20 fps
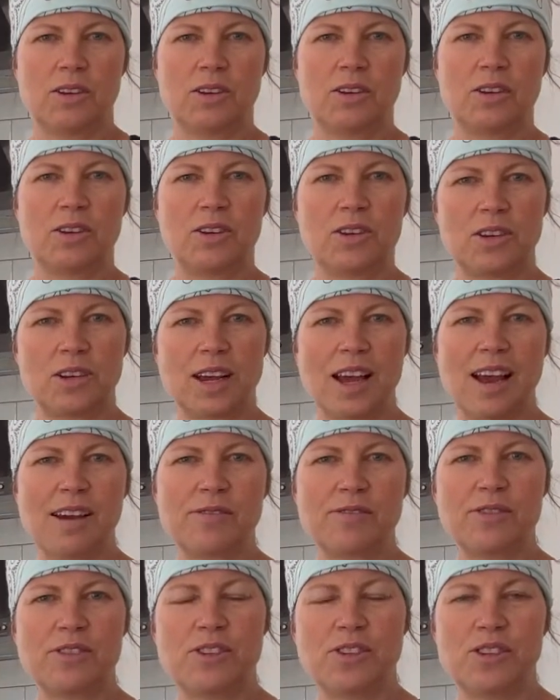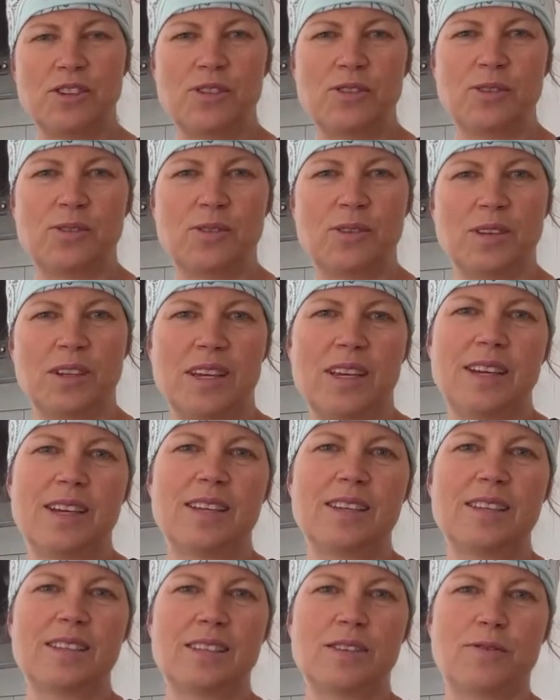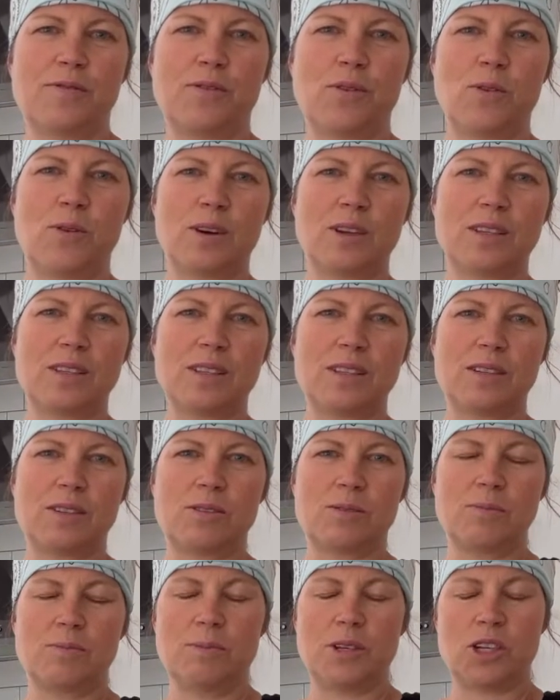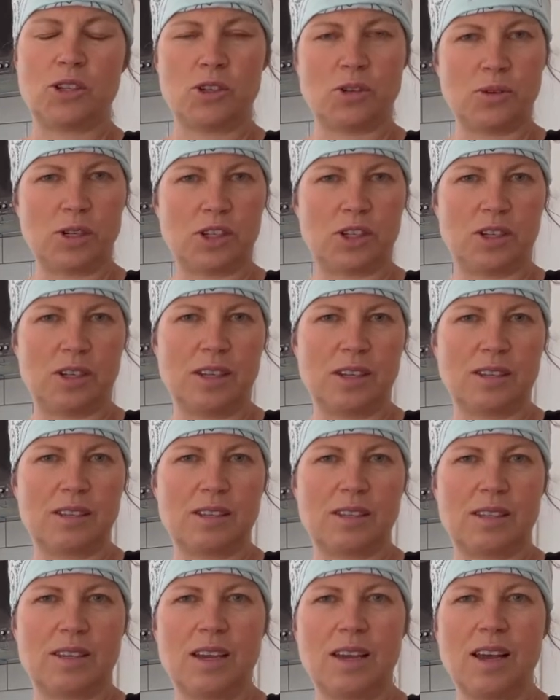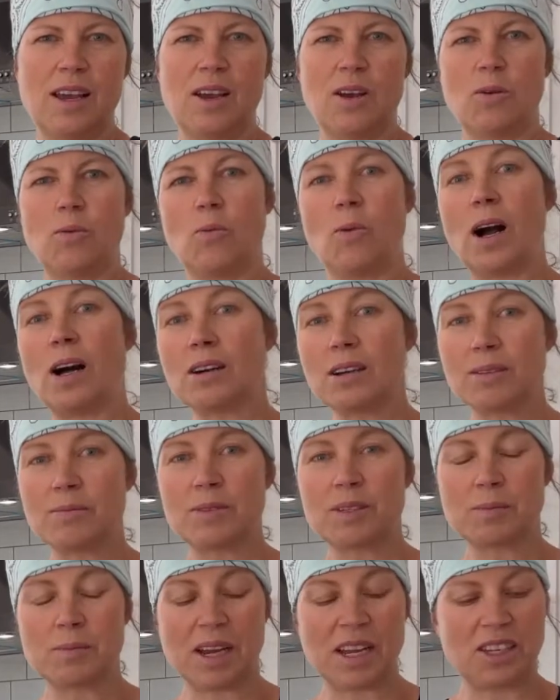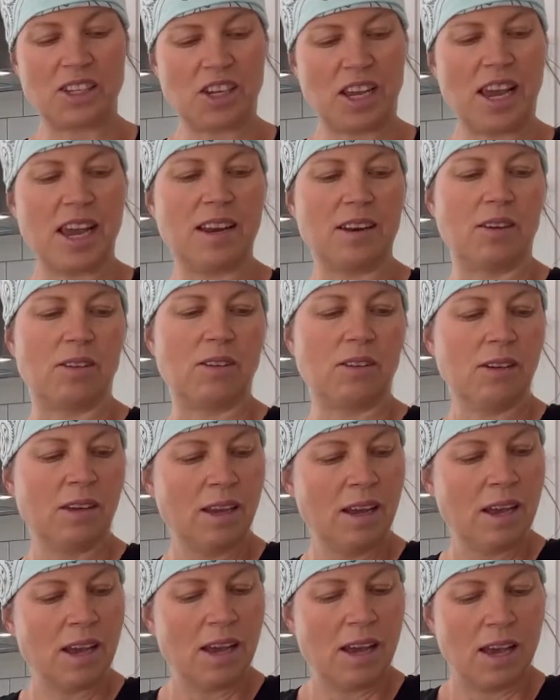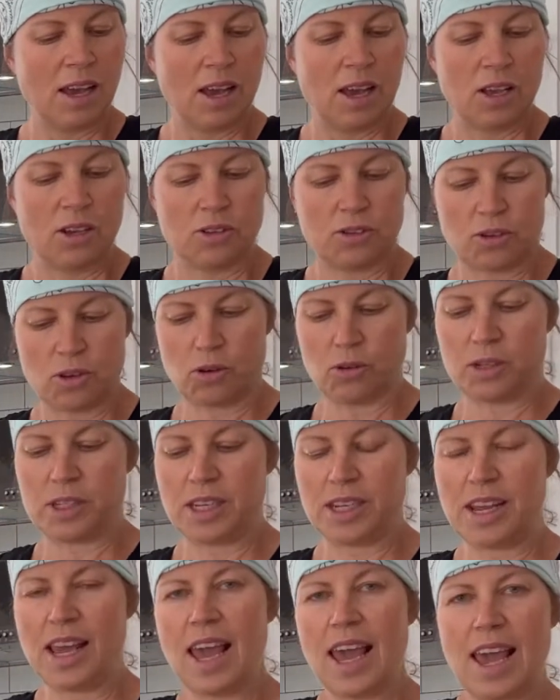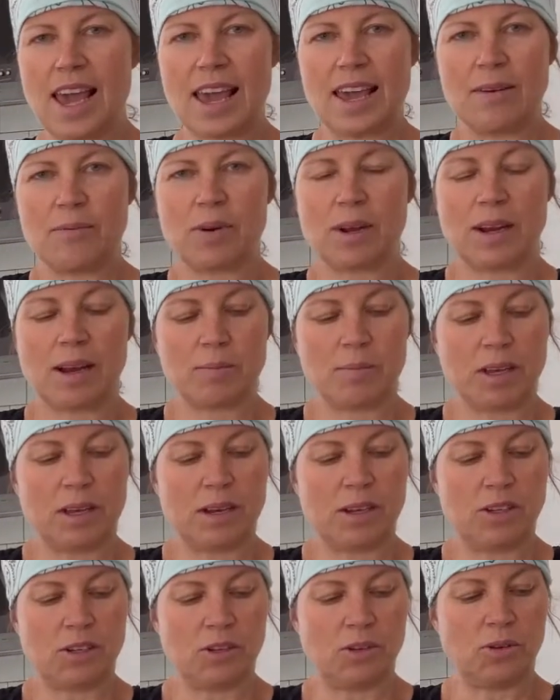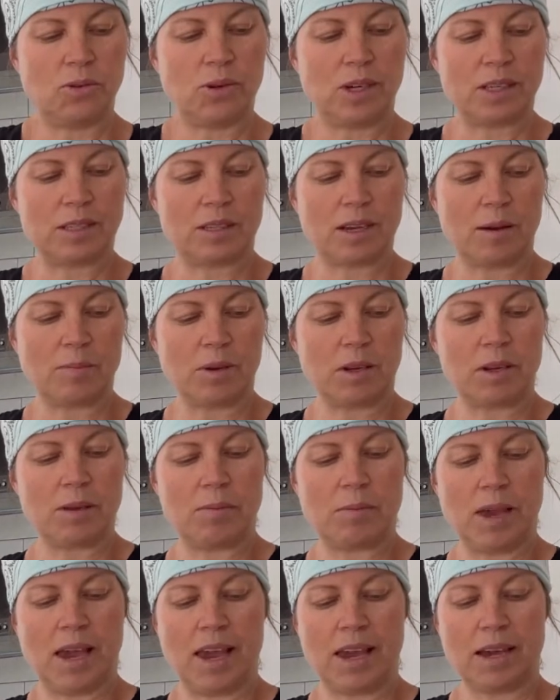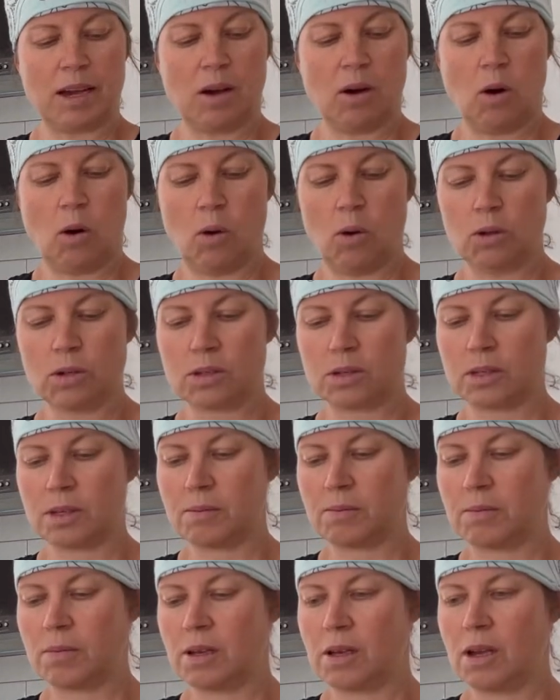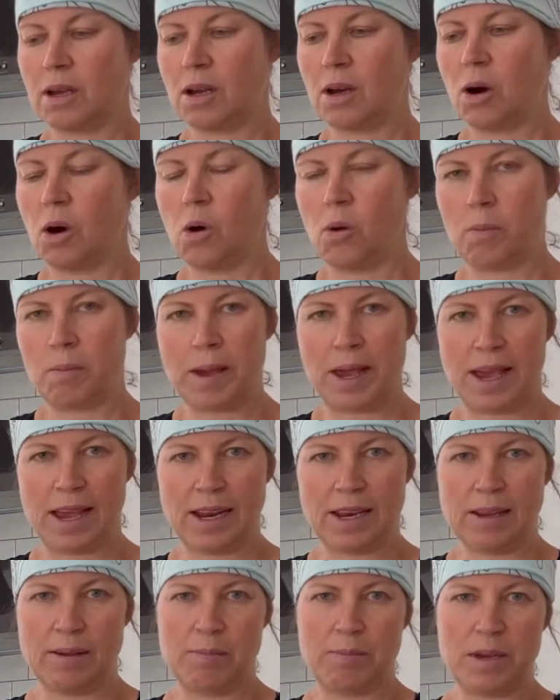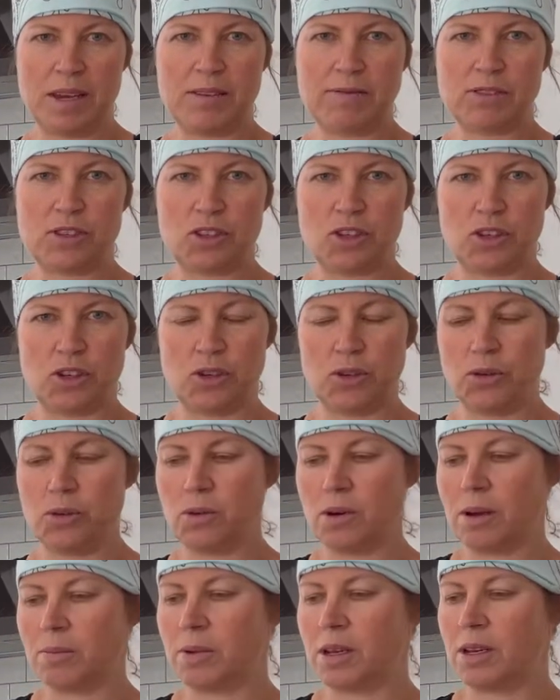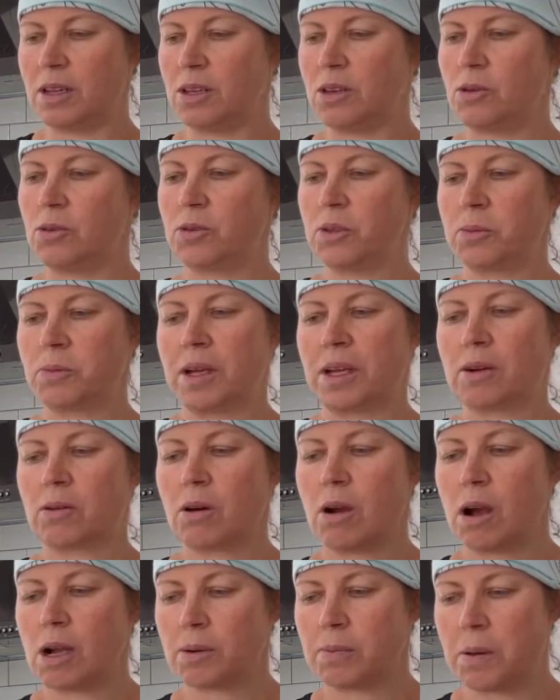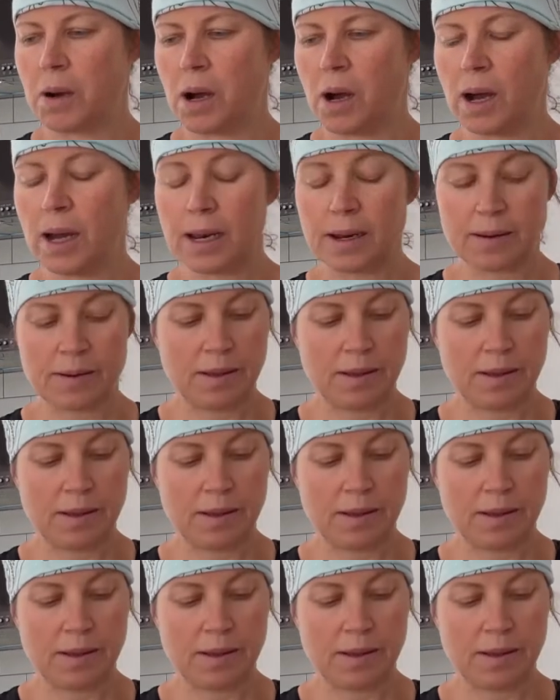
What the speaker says: Good afternoon. It is the Forest Nutritionist. Welcome to my channel. So today what I'm going to do is I'm going to make a wholesome homemade beef stew. I'm going to use my crock pot.